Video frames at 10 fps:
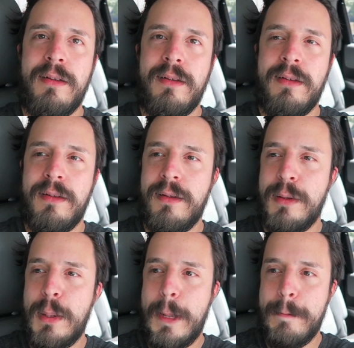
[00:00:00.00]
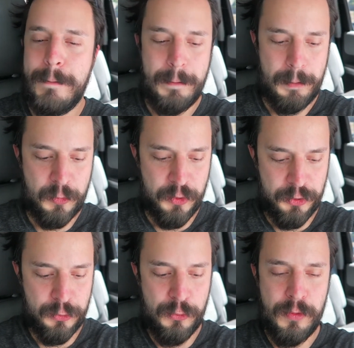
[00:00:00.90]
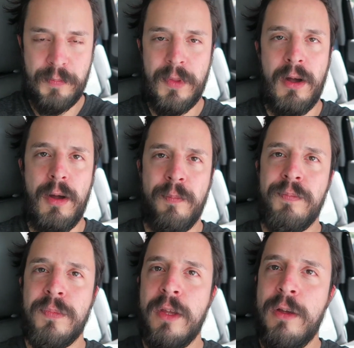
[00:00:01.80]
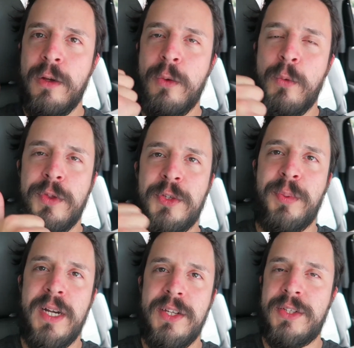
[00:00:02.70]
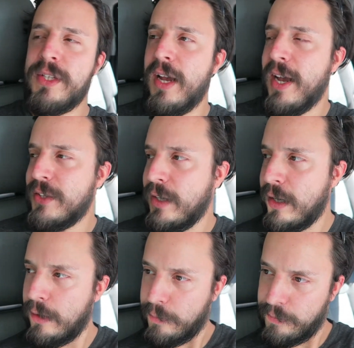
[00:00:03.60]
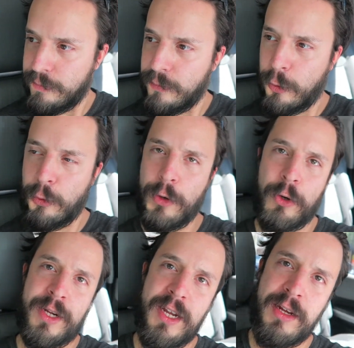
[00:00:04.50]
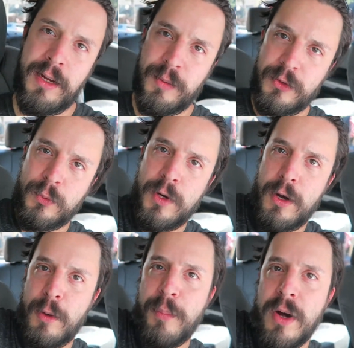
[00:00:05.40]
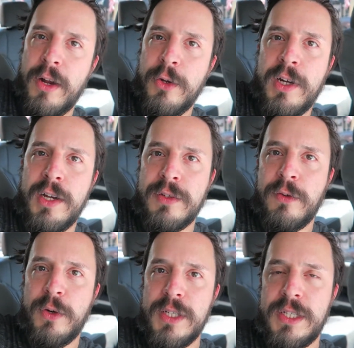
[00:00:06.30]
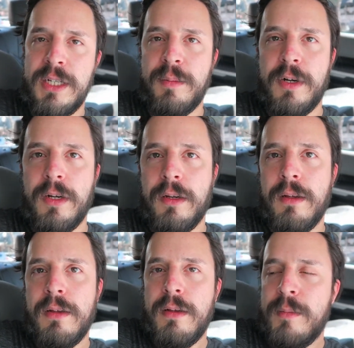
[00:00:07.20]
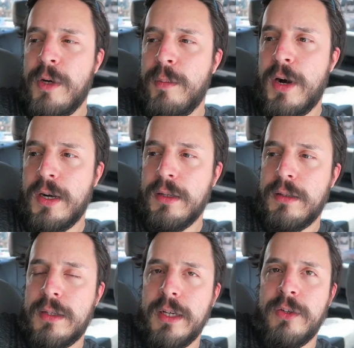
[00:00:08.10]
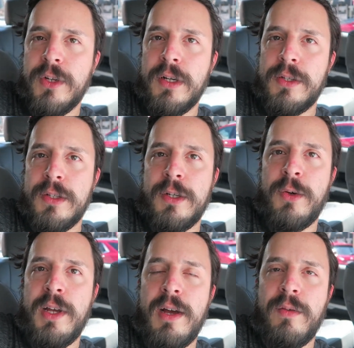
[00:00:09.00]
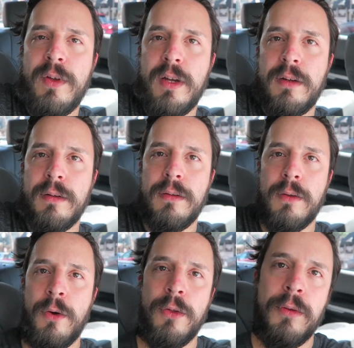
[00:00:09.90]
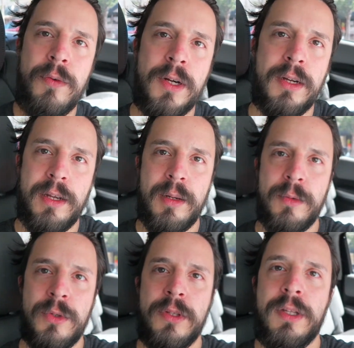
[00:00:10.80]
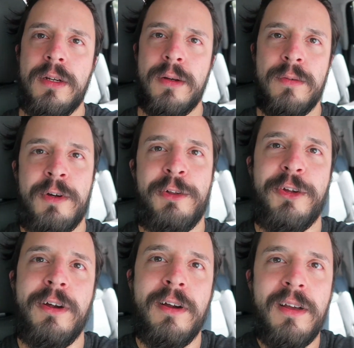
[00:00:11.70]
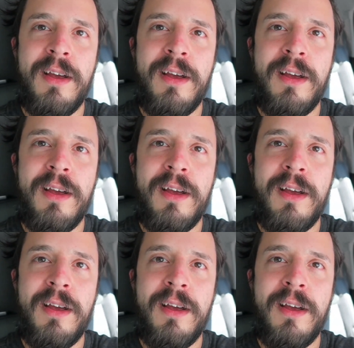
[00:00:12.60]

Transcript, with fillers: of arcade games, and so that's cool. Um, drink and eat. So. But this place has a lot of old arcade games as well. But you guys have already seen my my modded Sega Genesis, I already have like all the fucking games you can think of on there.